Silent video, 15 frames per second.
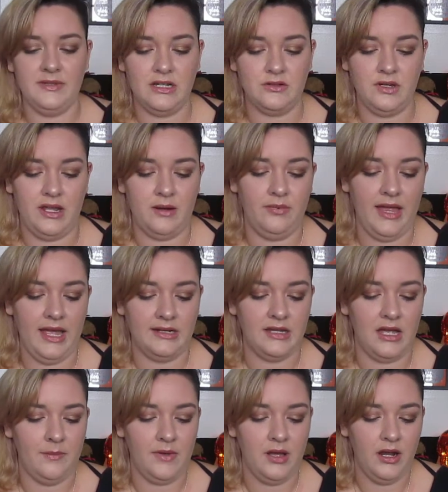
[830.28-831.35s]
It's actually got a black
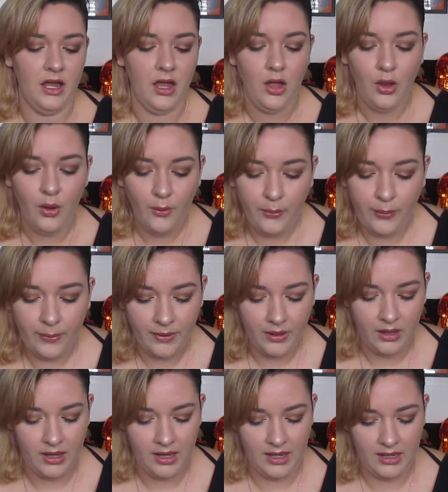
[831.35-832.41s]
top on it.
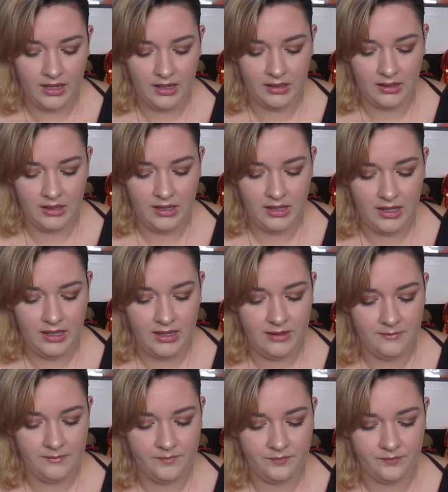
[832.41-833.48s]
And
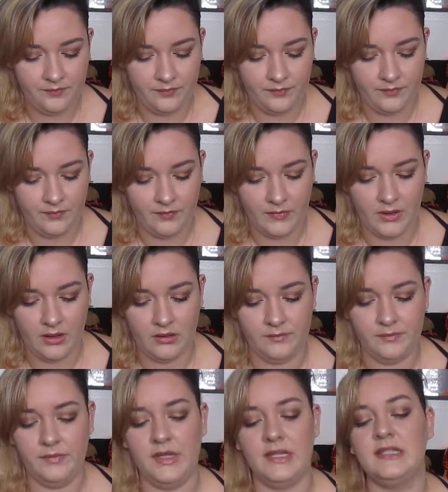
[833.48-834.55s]
it
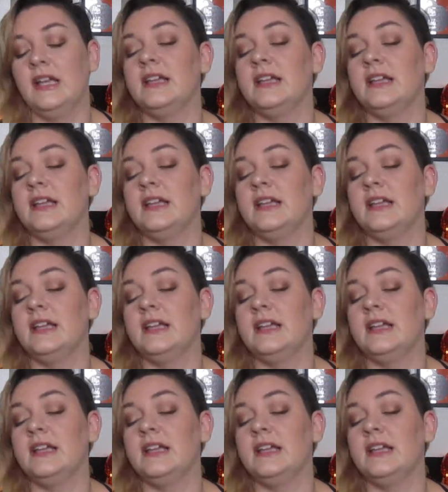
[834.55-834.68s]
is